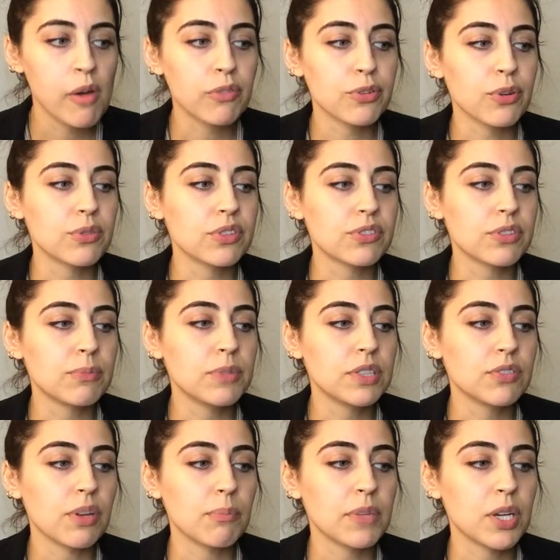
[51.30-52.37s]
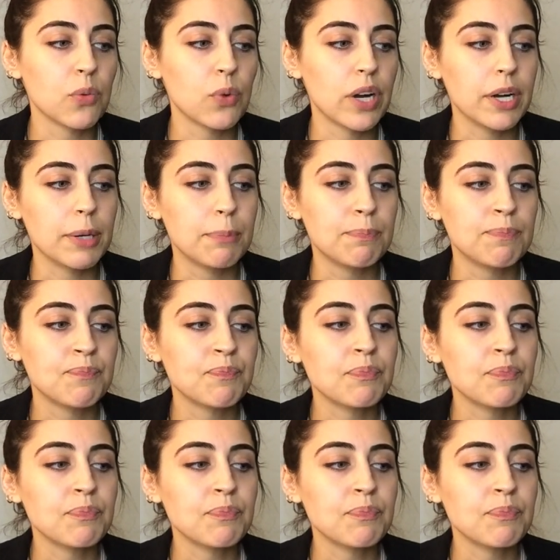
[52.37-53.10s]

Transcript: So this can be something where